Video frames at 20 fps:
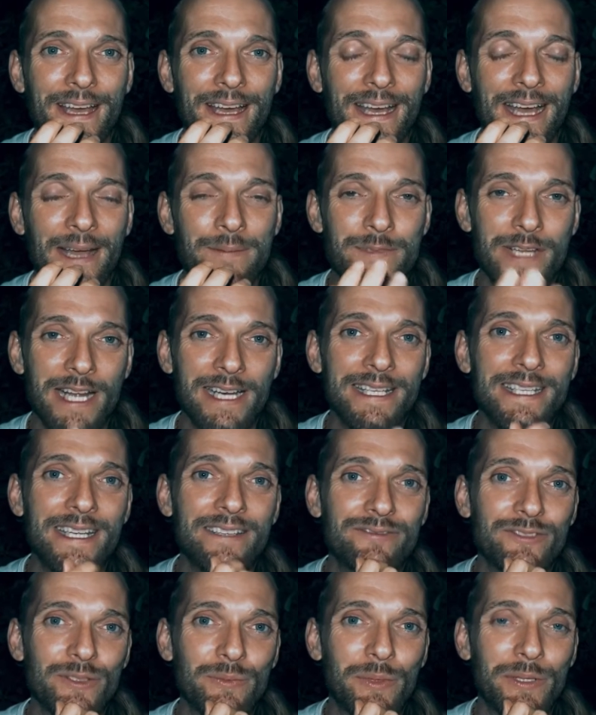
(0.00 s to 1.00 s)
I'm telling
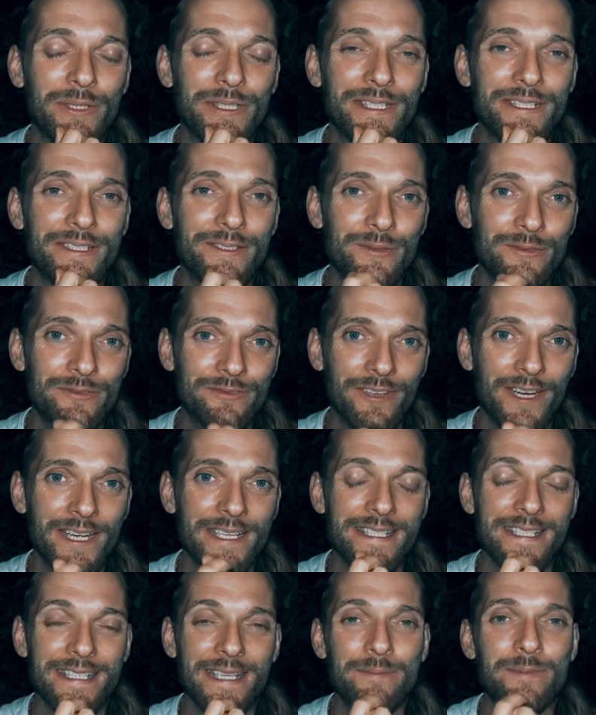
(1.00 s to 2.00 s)
everybody to
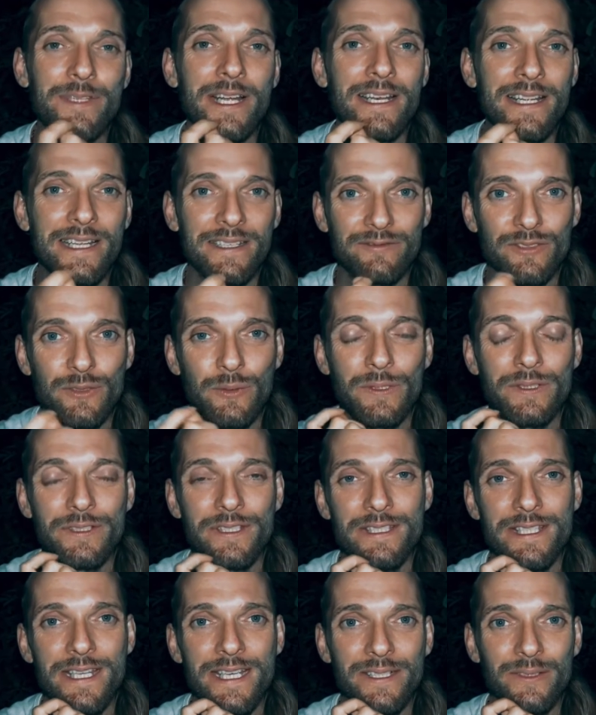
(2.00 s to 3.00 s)
fast. I'm telling everyone
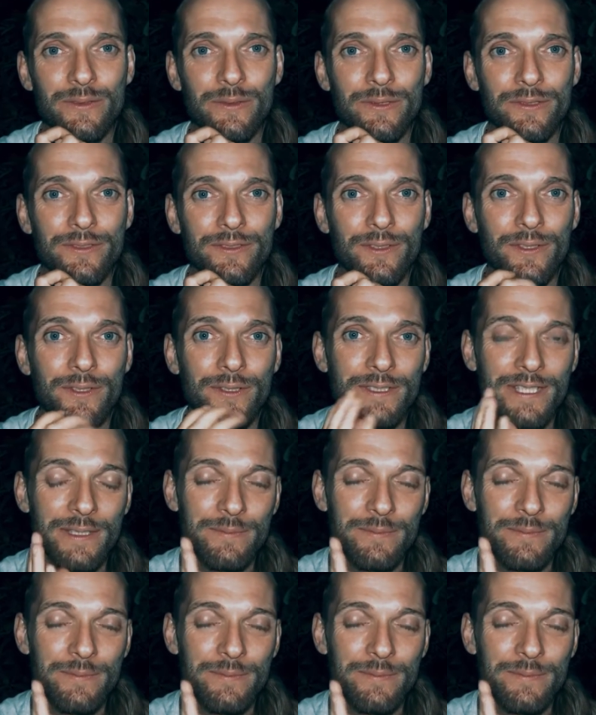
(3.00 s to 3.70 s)
to take no thought.